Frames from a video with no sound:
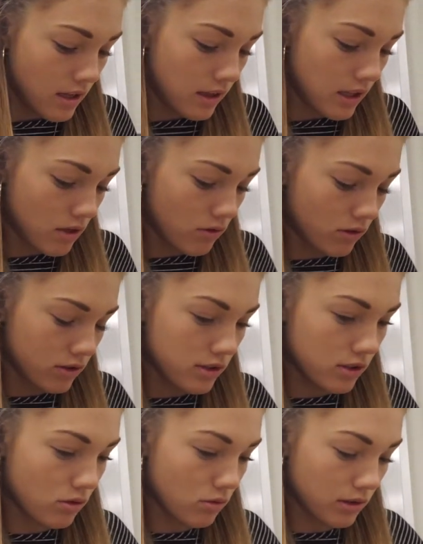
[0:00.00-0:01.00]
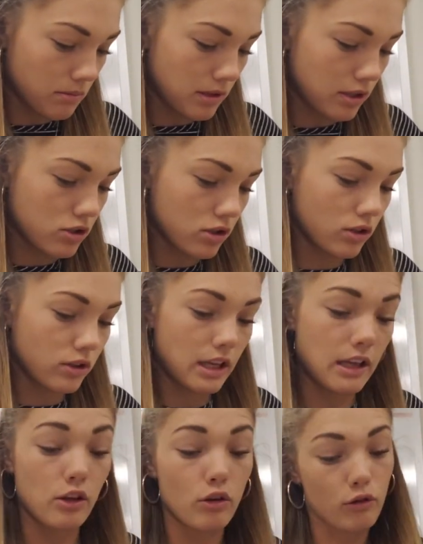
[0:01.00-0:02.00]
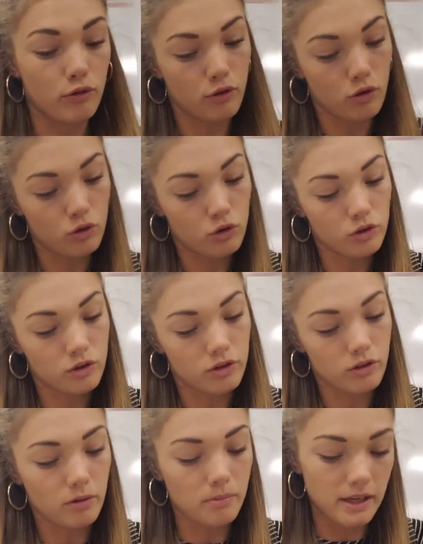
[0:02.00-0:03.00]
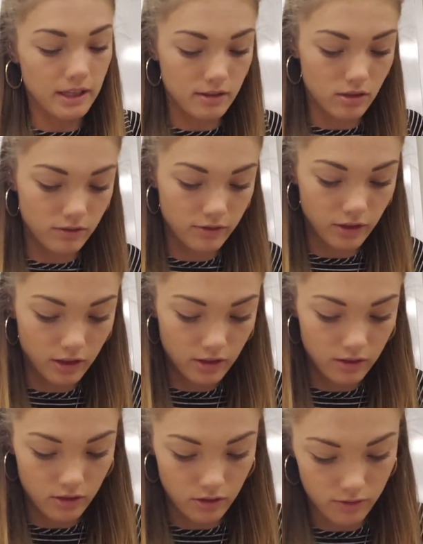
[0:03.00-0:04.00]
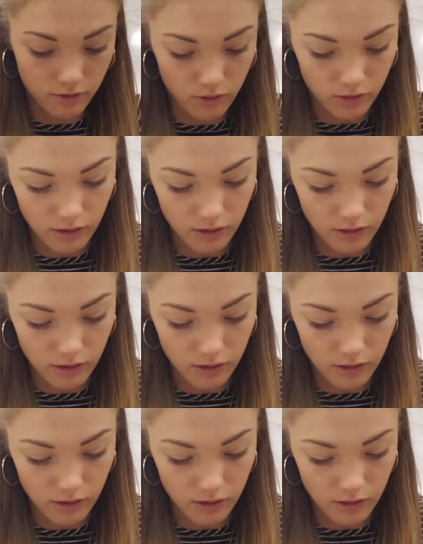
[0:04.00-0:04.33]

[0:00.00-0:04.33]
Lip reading: And then you also want to make sure that you fold the rubber bands over just for